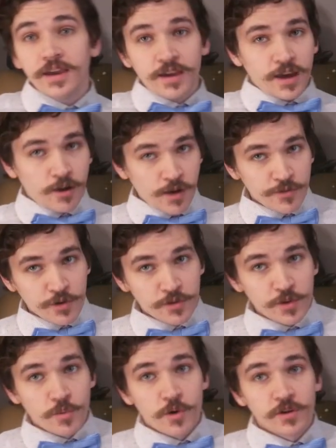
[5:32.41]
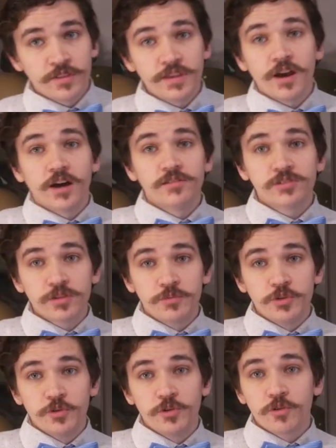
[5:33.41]
However, they're wearing the
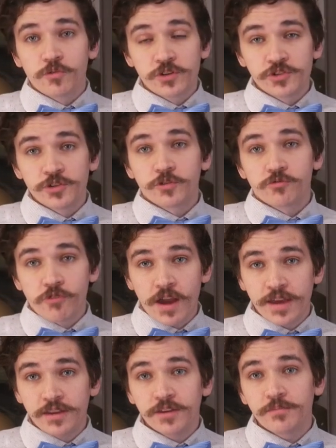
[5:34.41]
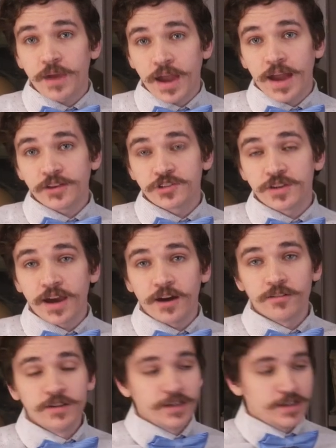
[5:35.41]
unsubdued original red patch. Now,